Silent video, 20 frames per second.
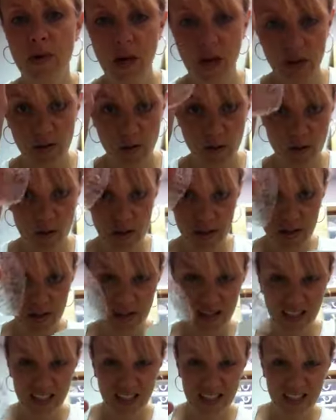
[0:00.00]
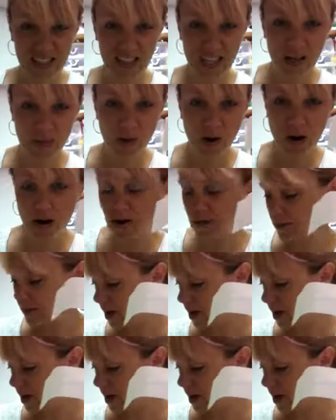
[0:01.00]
I throw this is the sticky part,